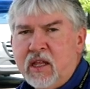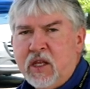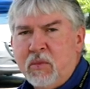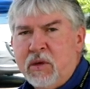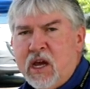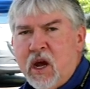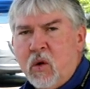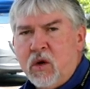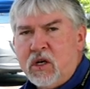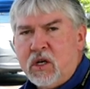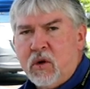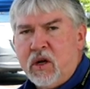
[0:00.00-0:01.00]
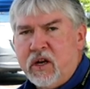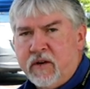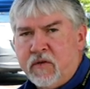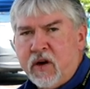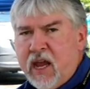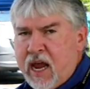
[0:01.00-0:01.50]
They'll be going to a
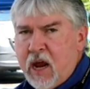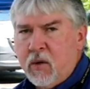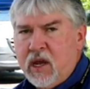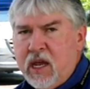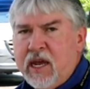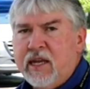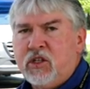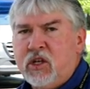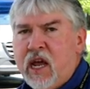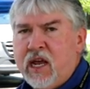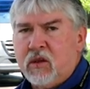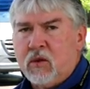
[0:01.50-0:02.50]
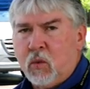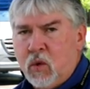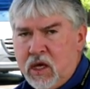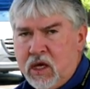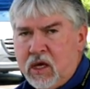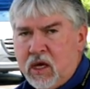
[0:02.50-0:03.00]
different county each day of the
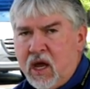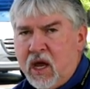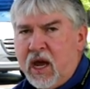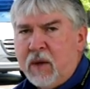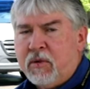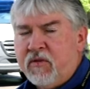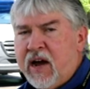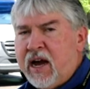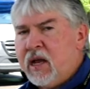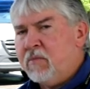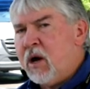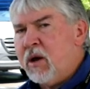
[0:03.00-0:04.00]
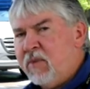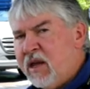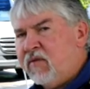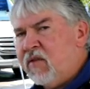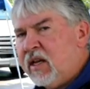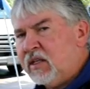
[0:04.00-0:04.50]
week and providing Moby
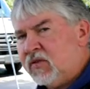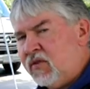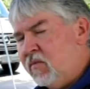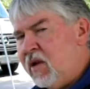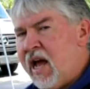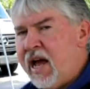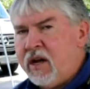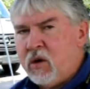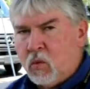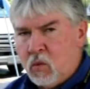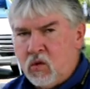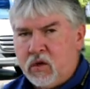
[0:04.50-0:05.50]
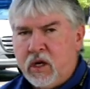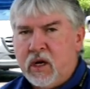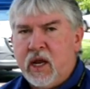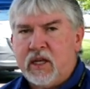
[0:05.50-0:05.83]
events from 9 to 1.